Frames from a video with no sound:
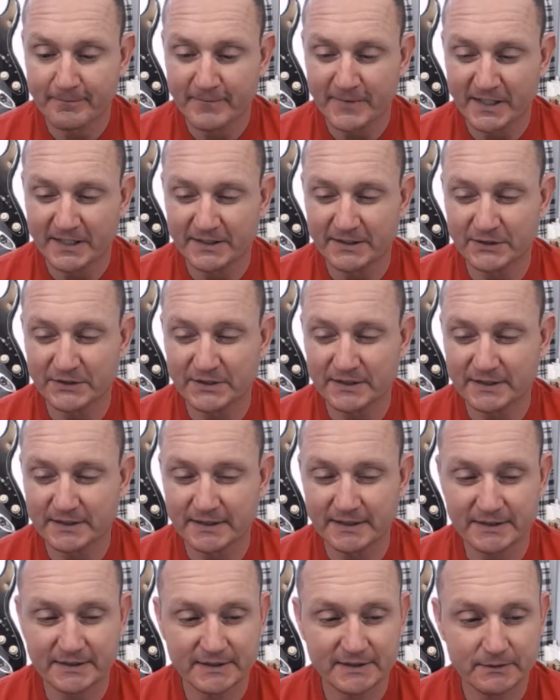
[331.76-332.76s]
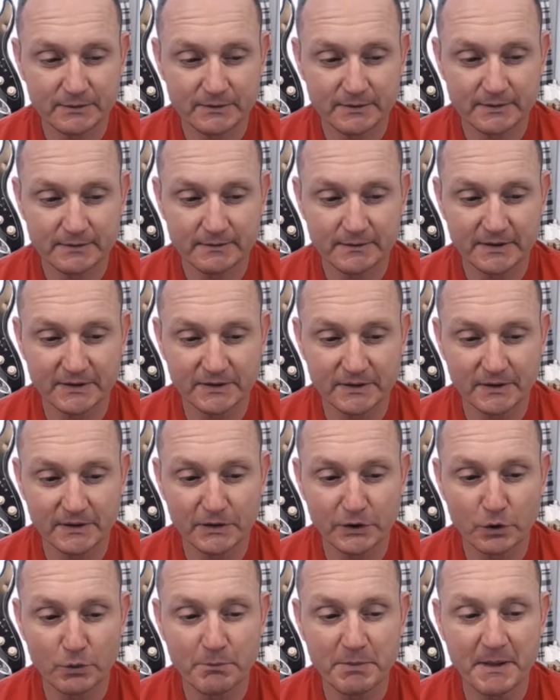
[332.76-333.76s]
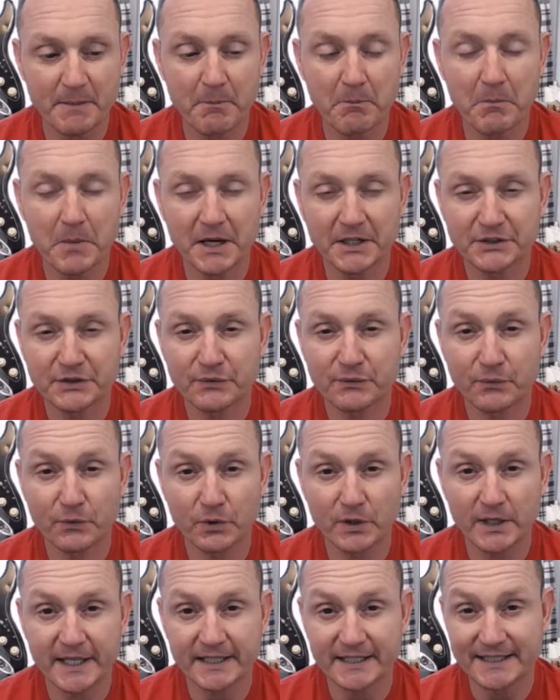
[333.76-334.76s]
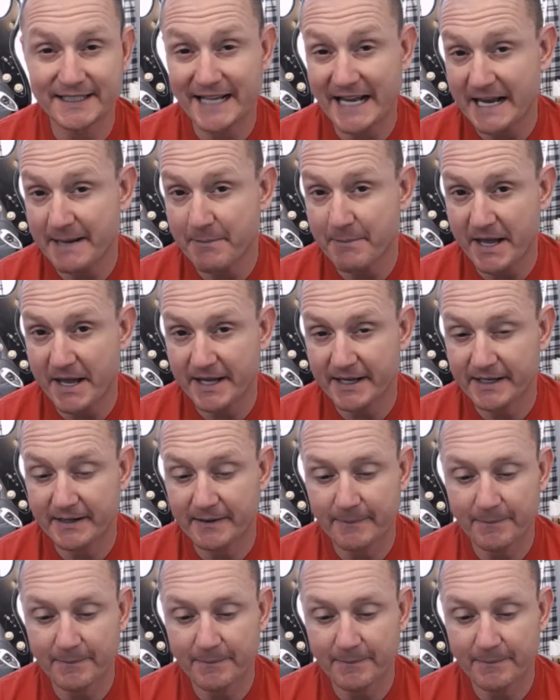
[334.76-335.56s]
this is a little bit much for like a day bag.